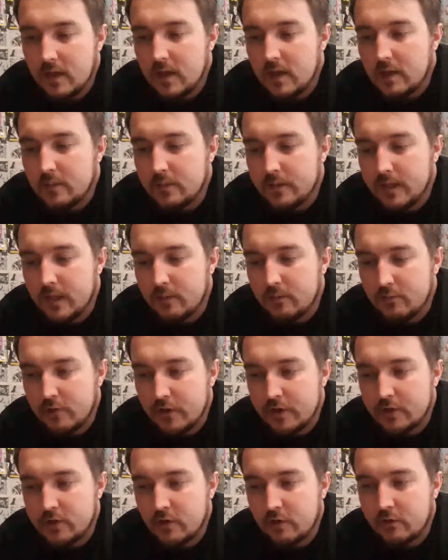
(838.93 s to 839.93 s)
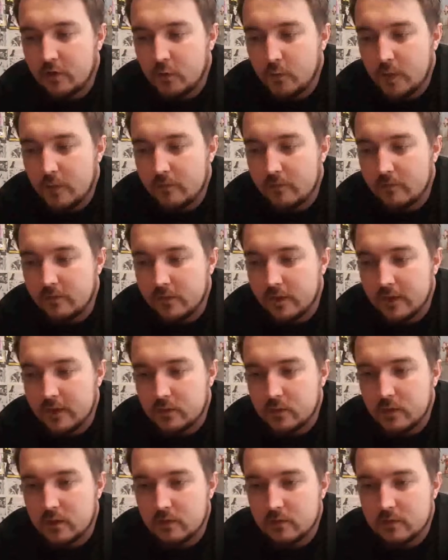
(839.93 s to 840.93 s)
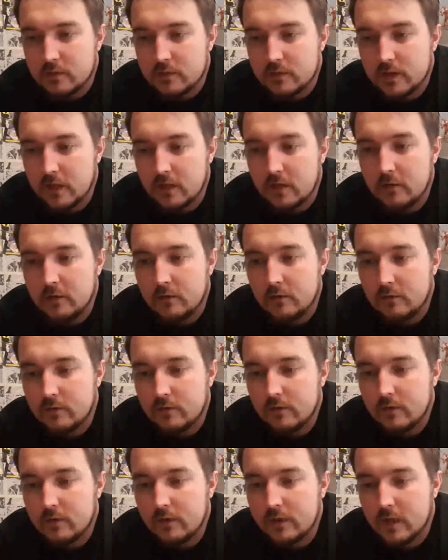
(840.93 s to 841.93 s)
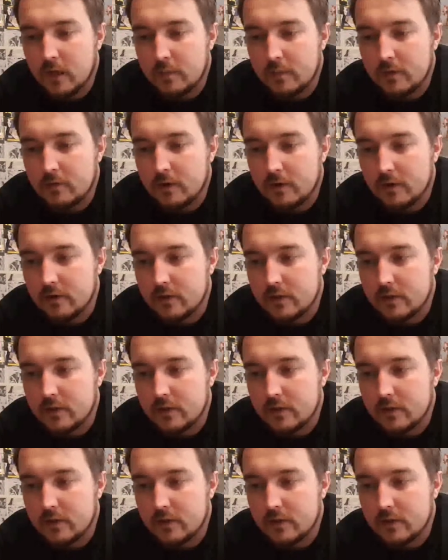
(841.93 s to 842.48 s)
But yeah, I'm pretty sure I've got the weapon for that as well, so that'll be great on the